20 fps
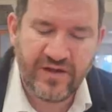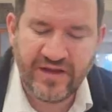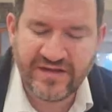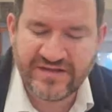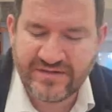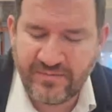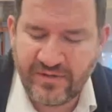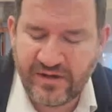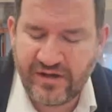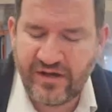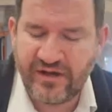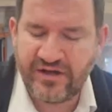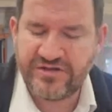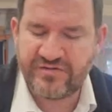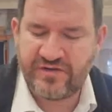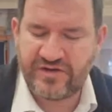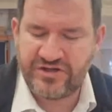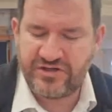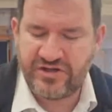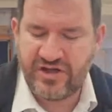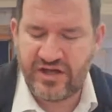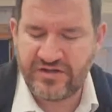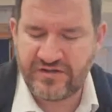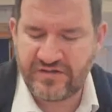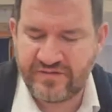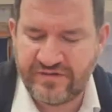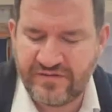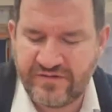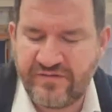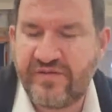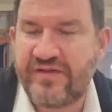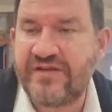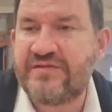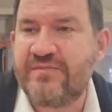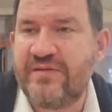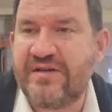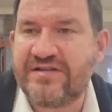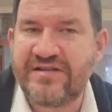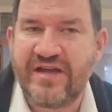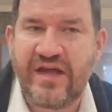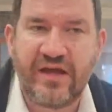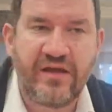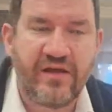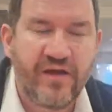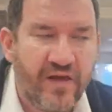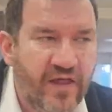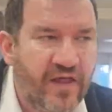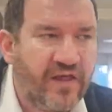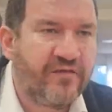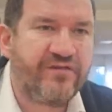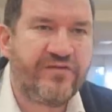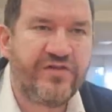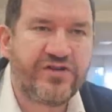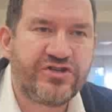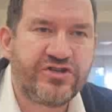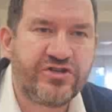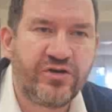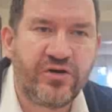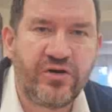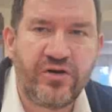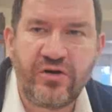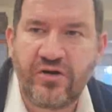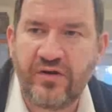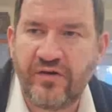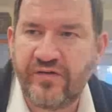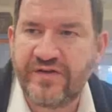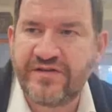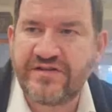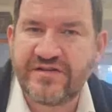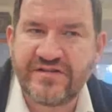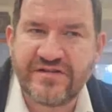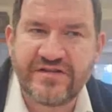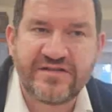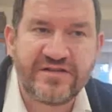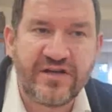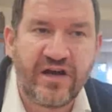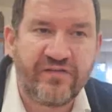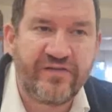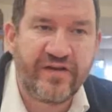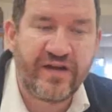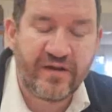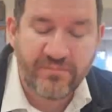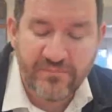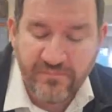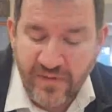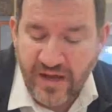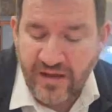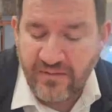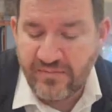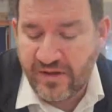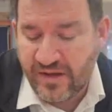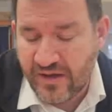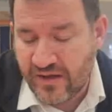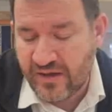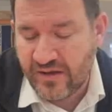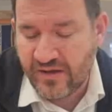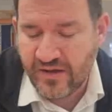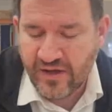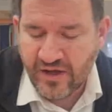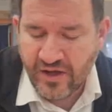it's a Machlekes Rosh Tosfos if this means like for sure, or this is a suffix, maybe,